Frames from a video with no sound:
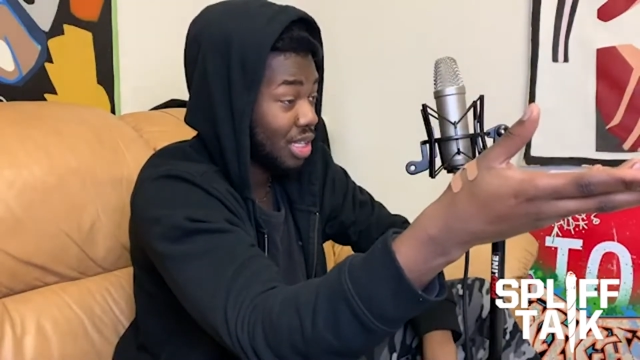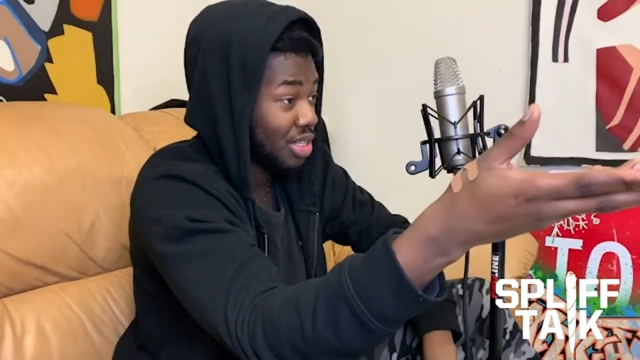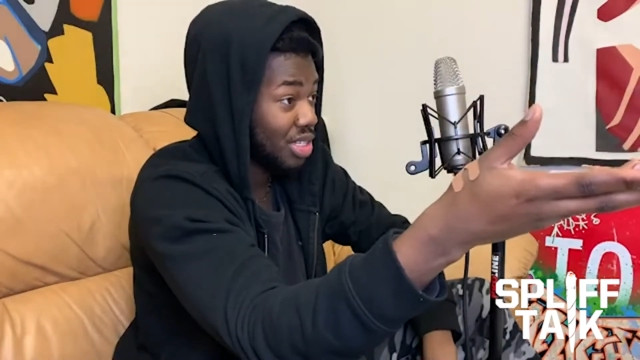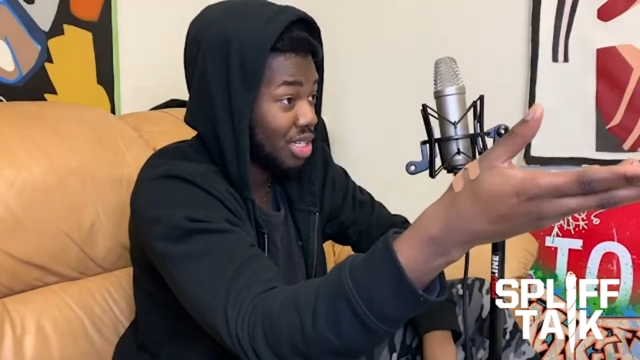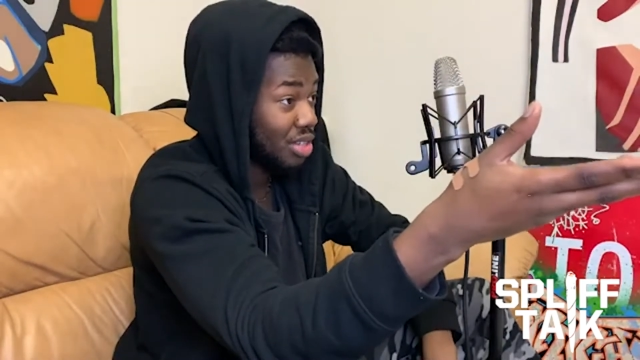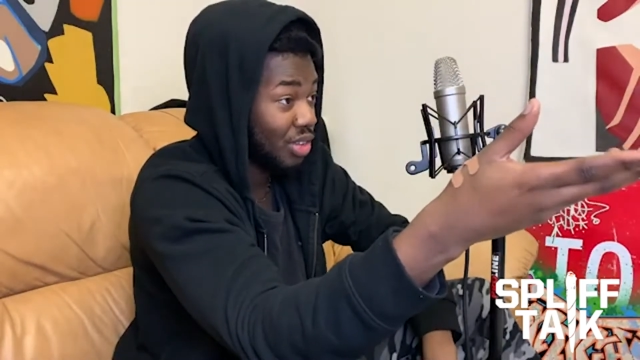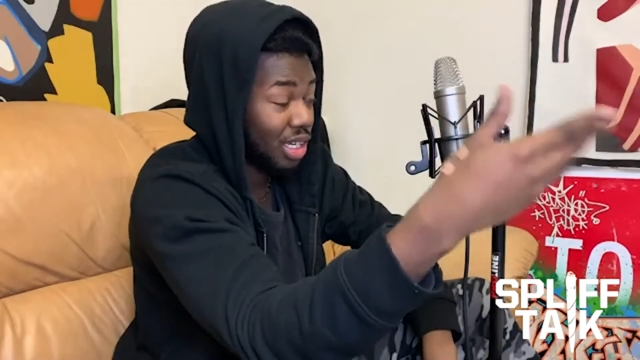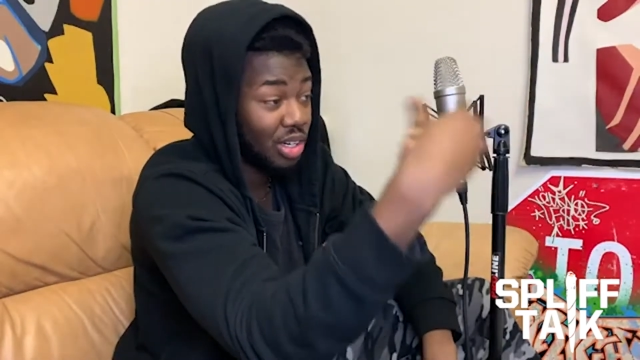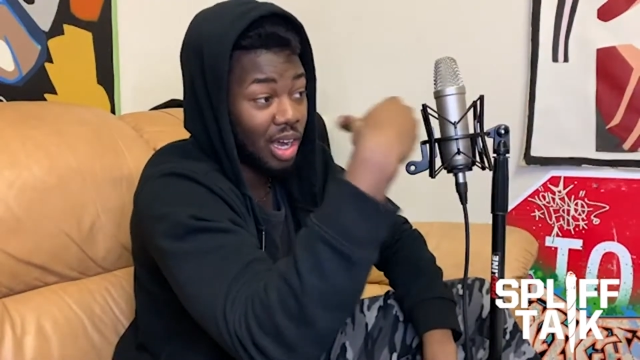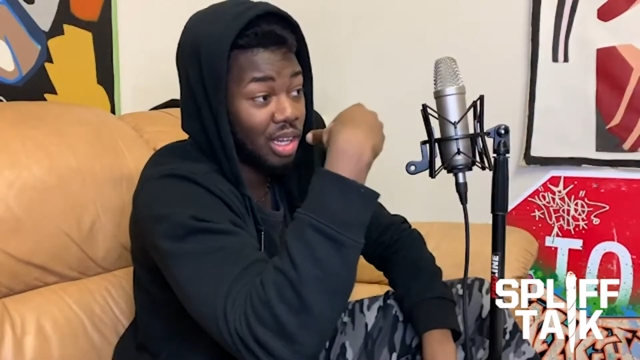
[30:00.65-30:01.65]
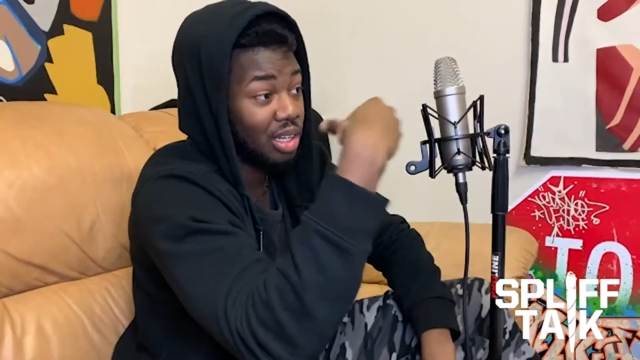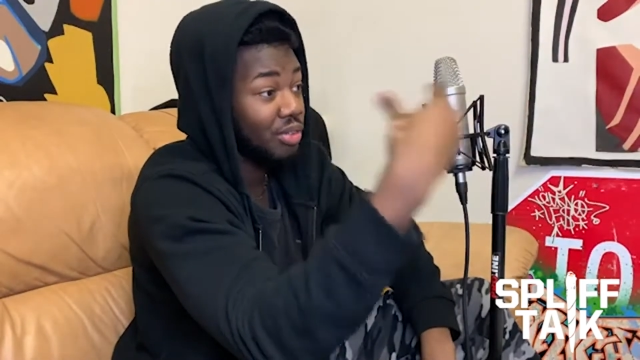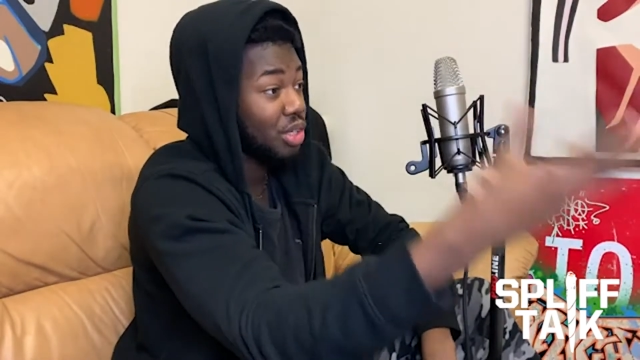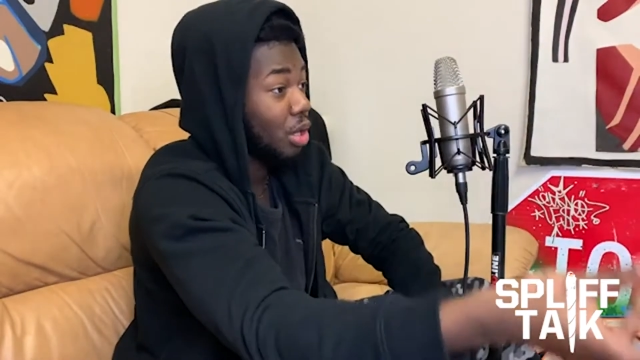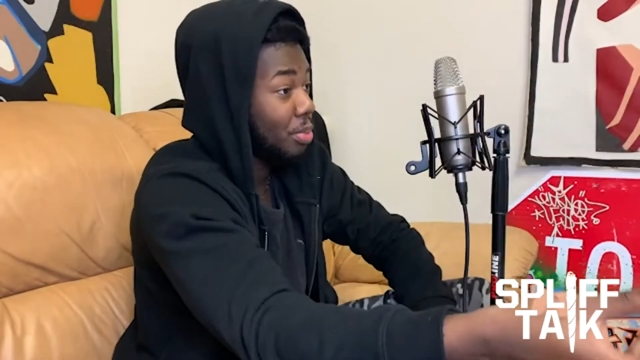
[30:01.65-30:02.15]
in the sense of like you're not
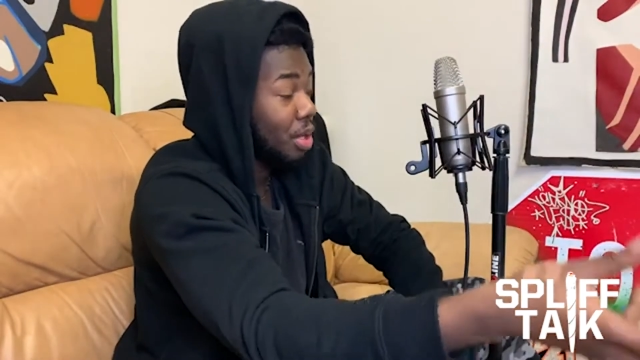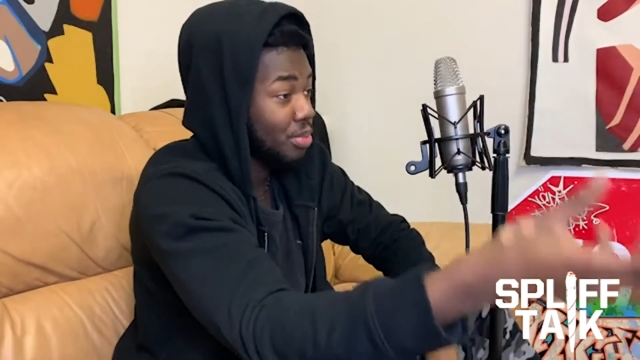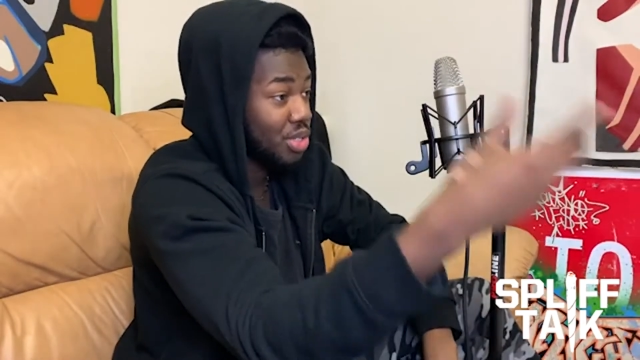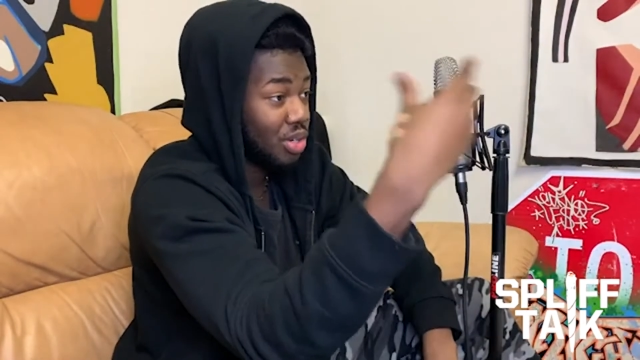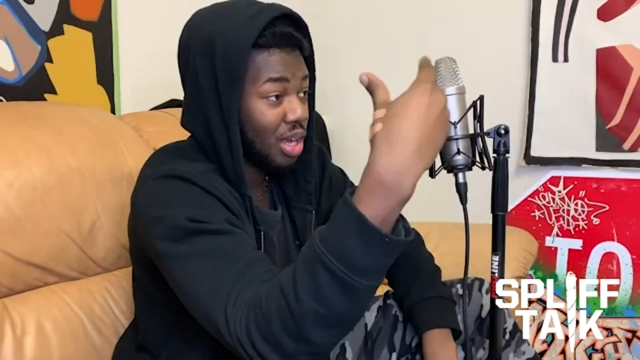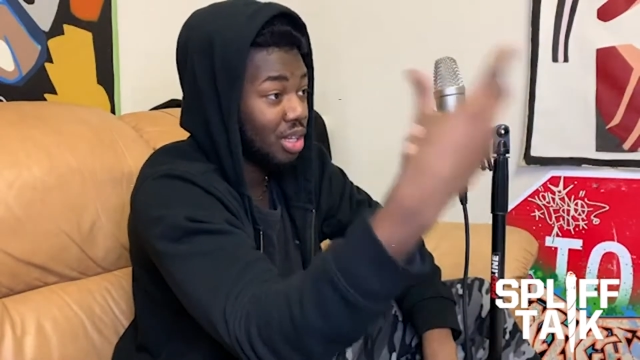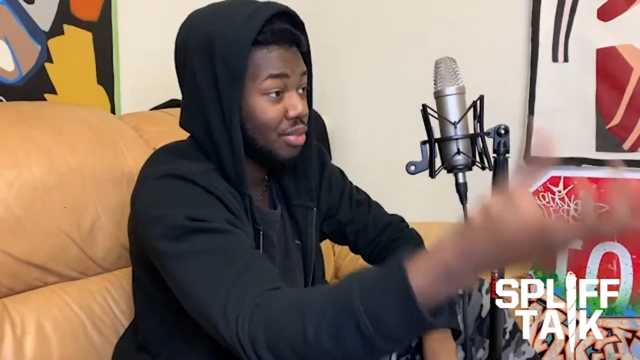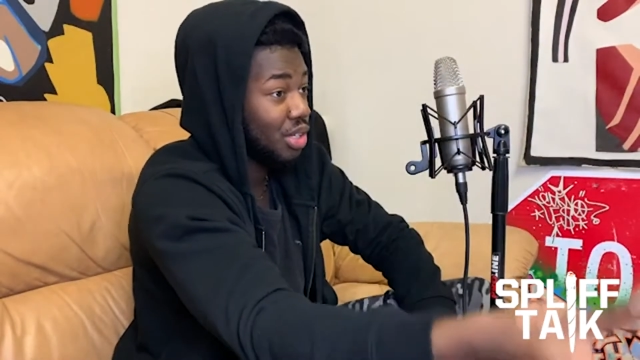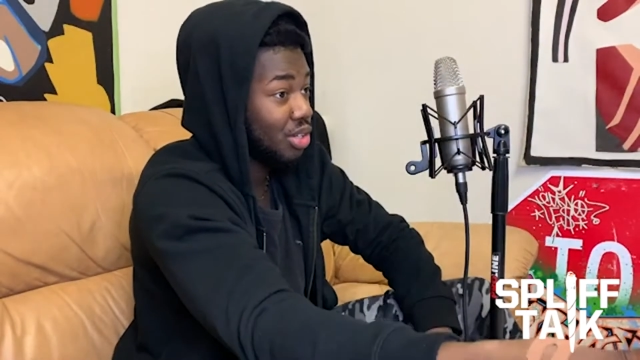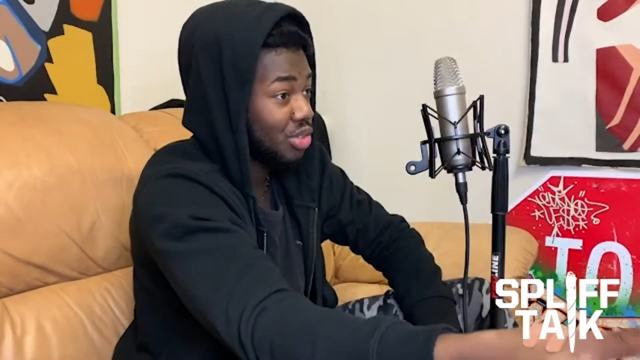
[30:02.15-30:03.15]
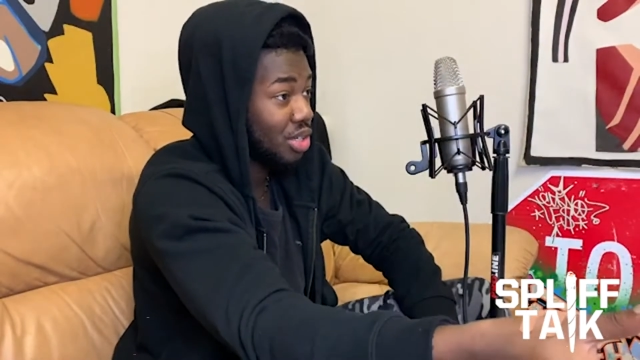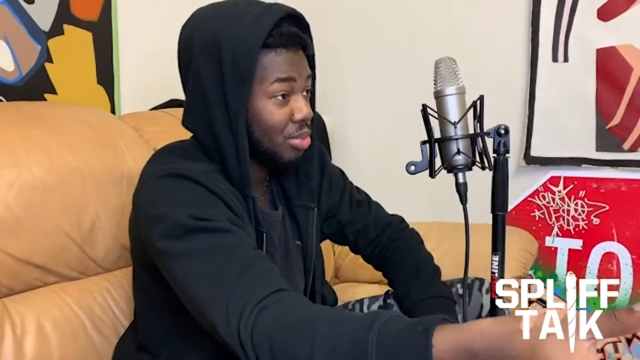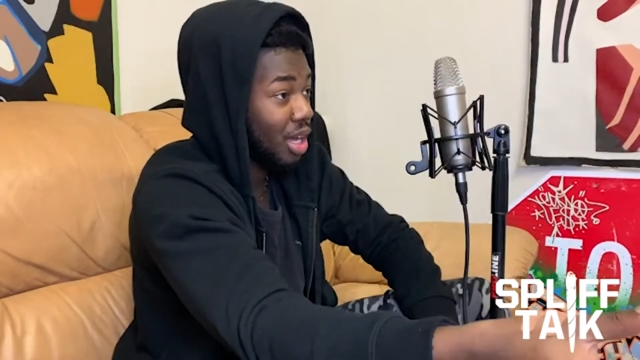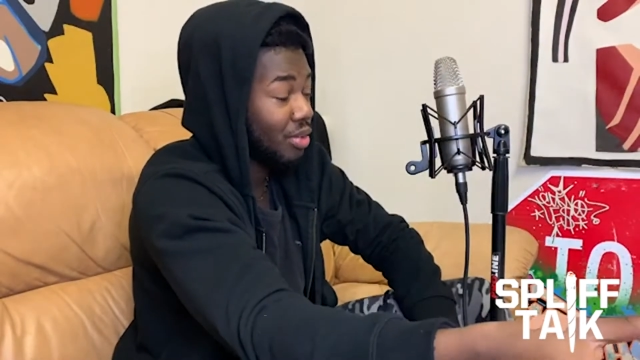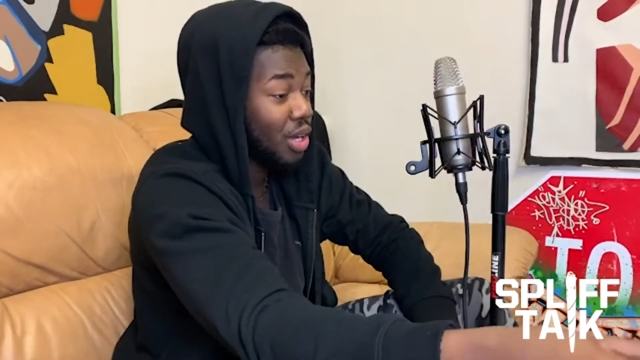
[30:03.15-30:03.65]
living your purpose or not living your
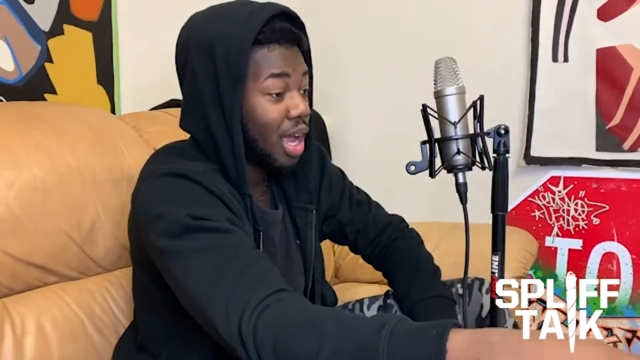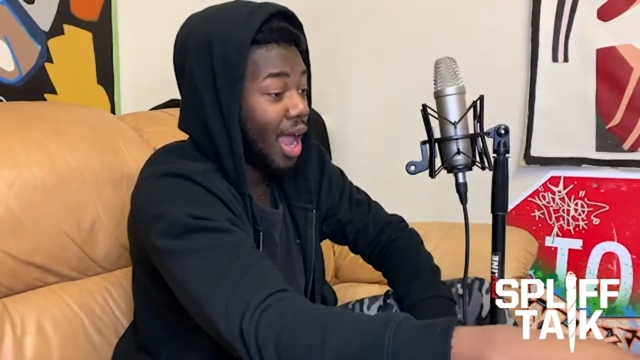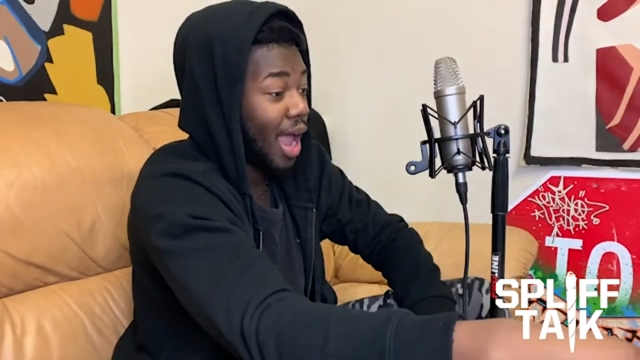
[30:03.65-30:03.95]
dream life.